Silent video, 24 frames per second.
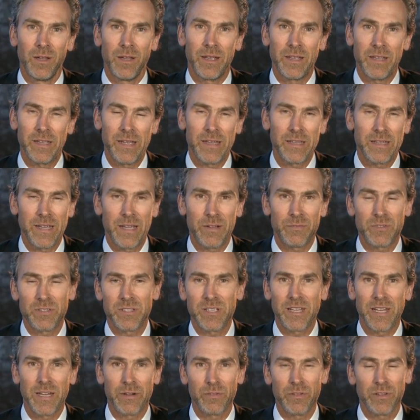you have to
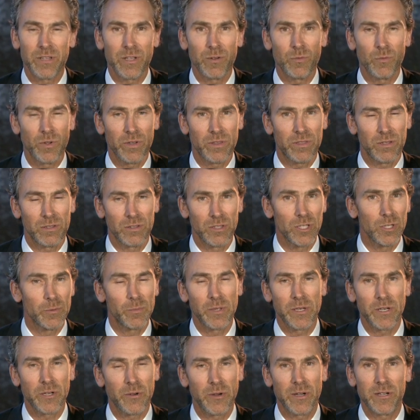take everything with a little
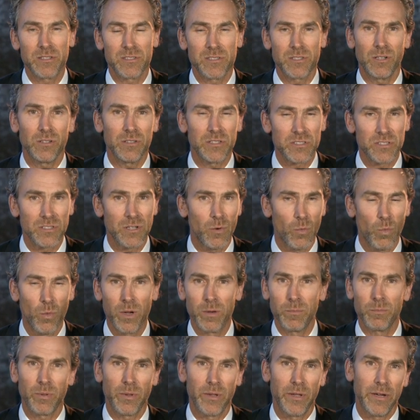bit of grain of salt. It's not
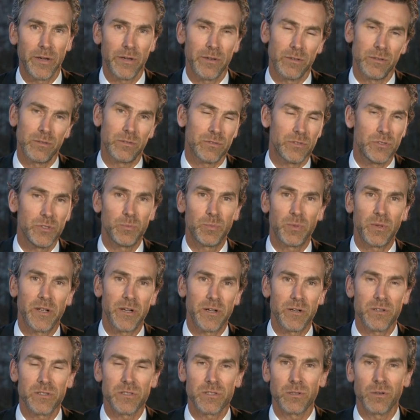one player or two
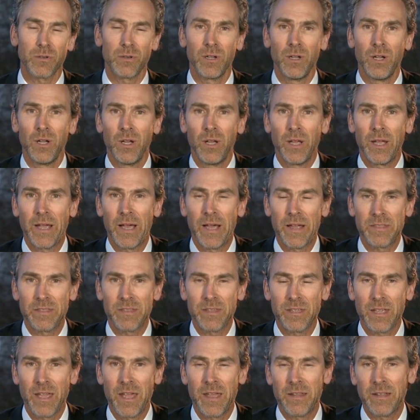players, or I
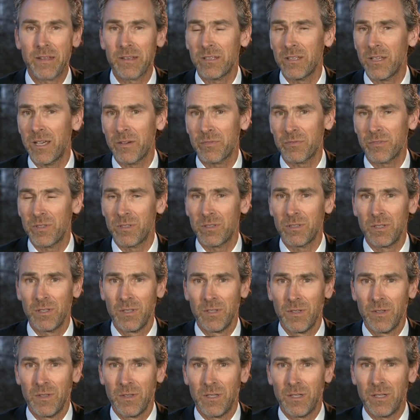think, and then you have to
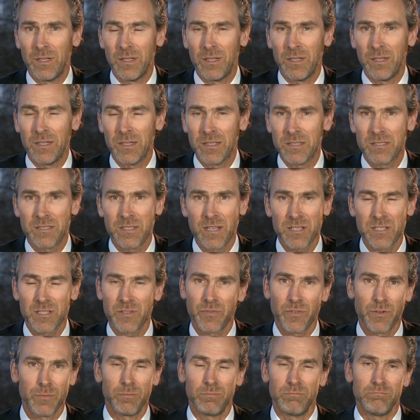assess
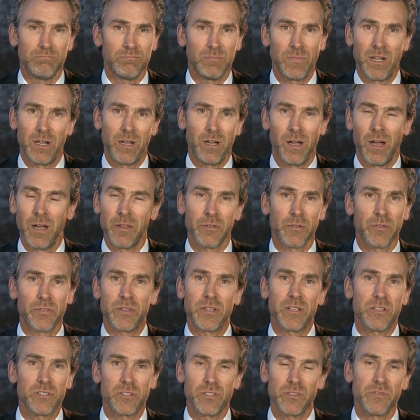from other
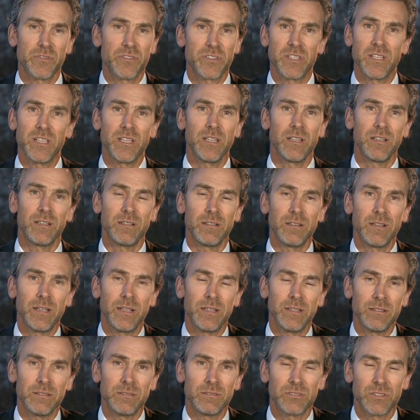things you've seen
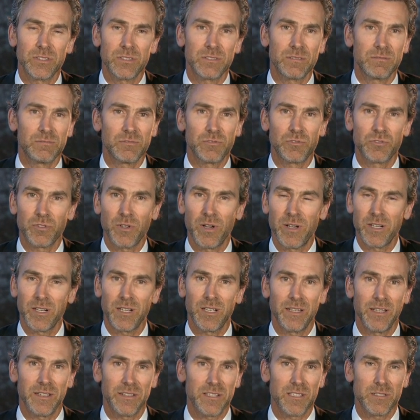and just try to
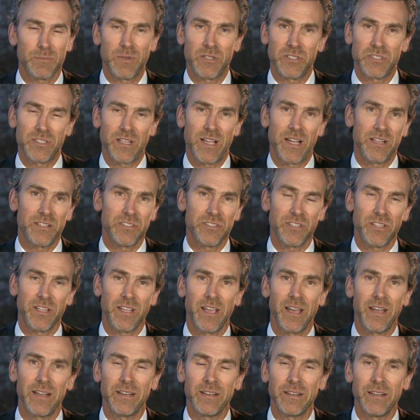collect as much data as you
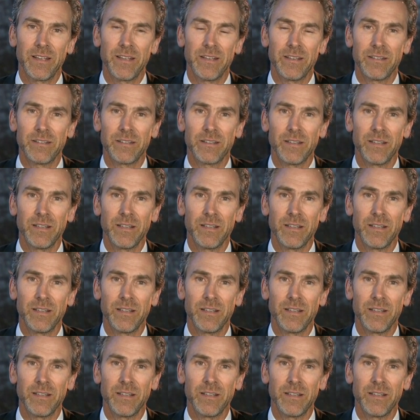can, and